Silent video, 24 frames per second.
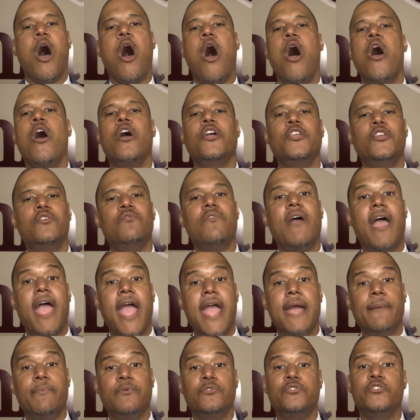Are you
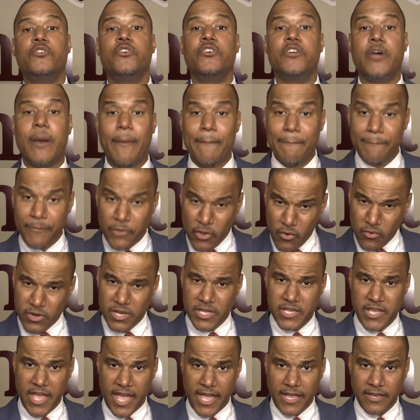able to
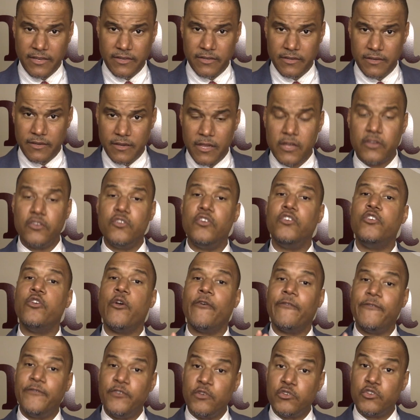communicate to
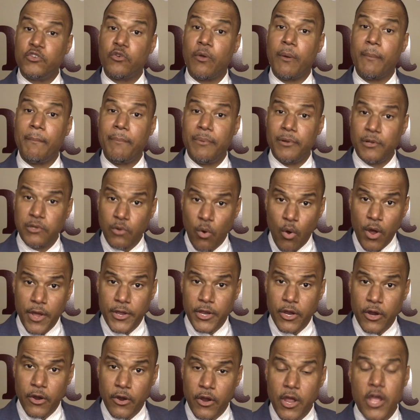your future
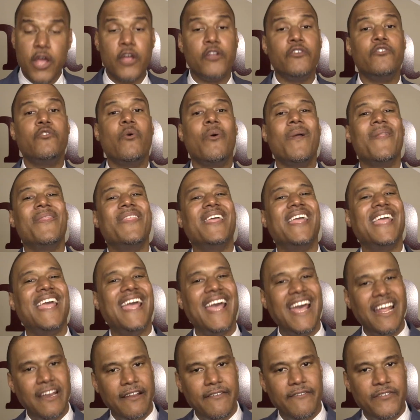employer during the
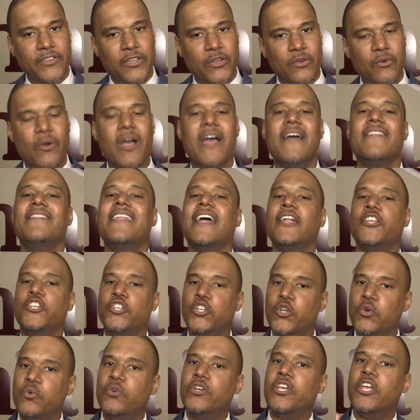interview that
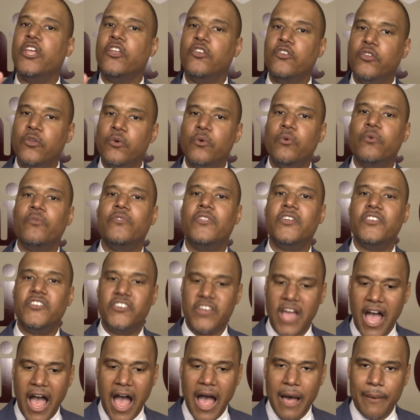you can do the
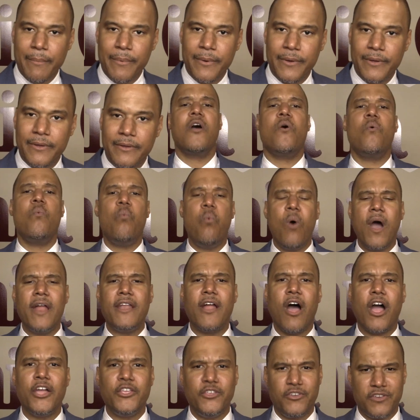job? What
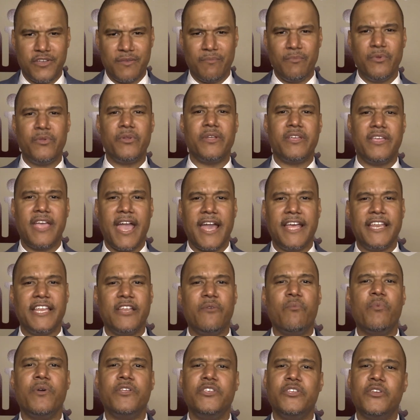are you
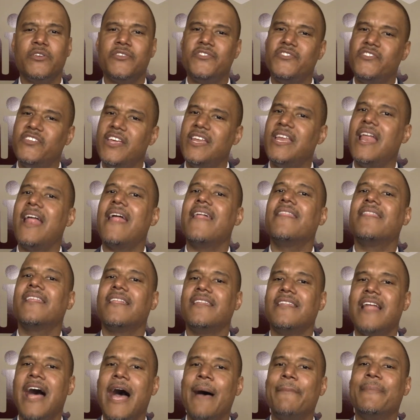communicating when you're sitting in the
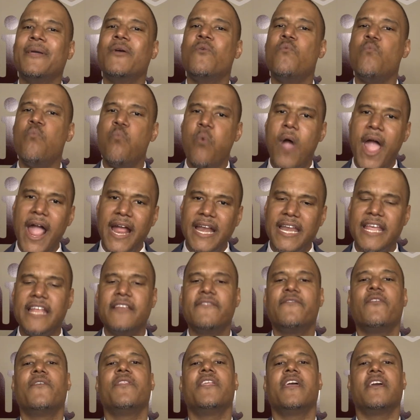lobby waiting
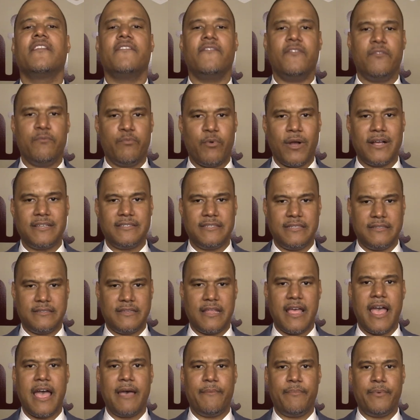for the interview process to
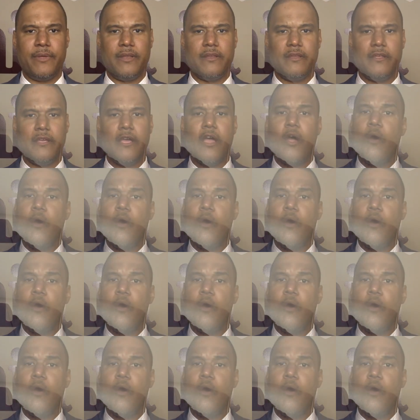happen?